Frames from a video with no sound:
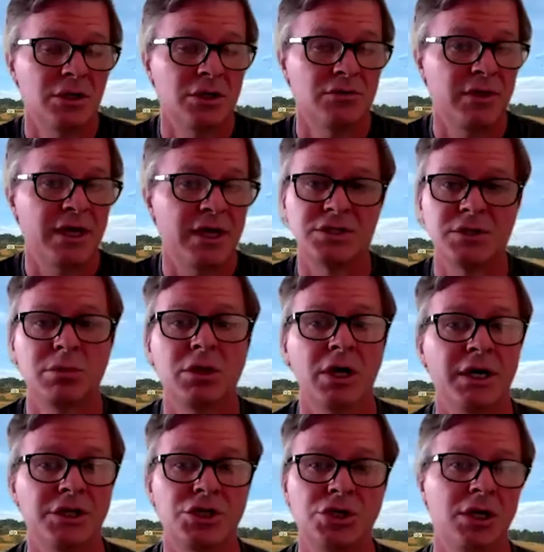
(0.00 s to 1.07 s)
of that
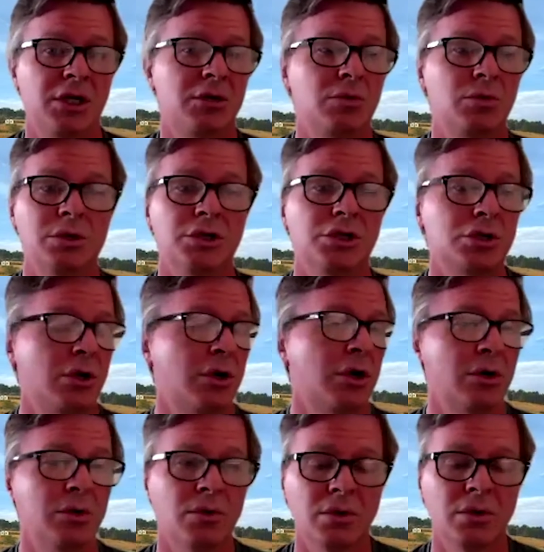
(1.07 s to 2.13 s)
supply chain, which
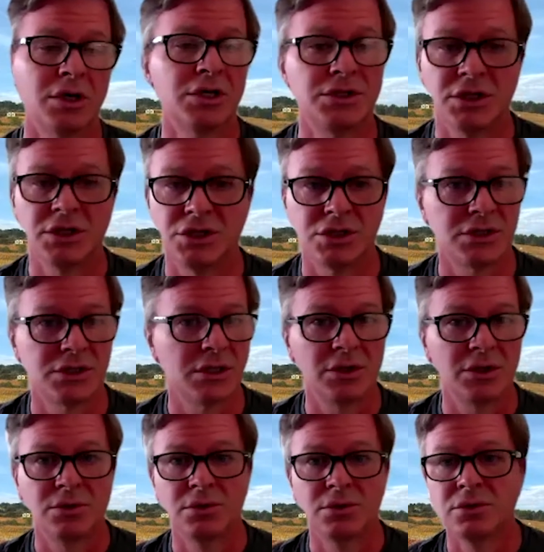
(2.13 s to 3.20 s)
are organizations
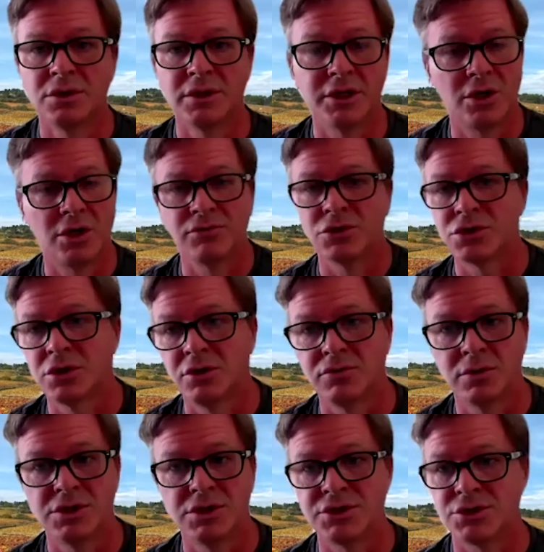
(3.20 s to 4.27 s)
like Google that offer
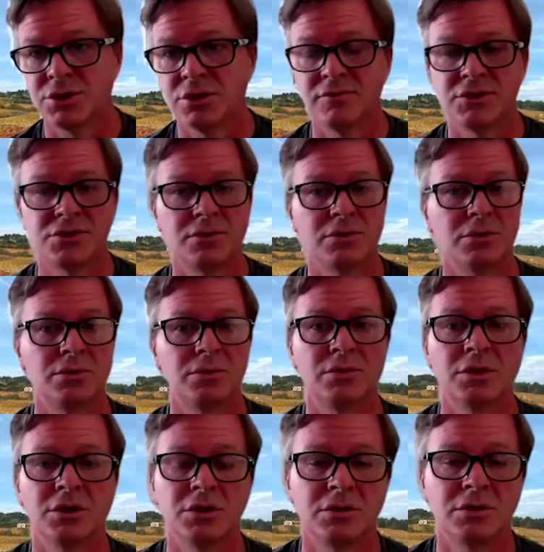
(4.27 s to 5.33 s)
software as a service through
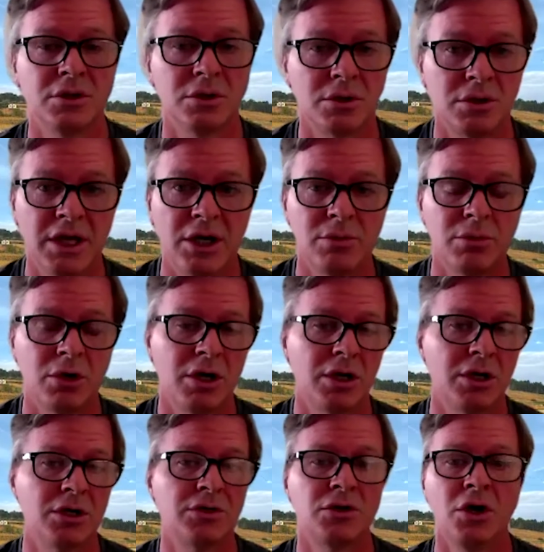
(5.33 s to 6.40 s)
their cloud
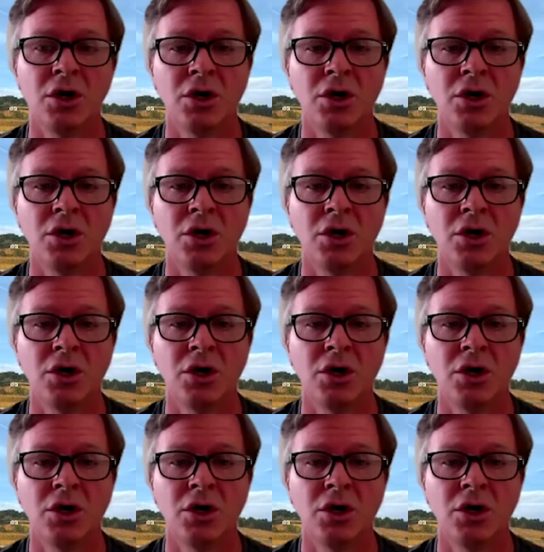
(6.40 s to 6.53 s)
product,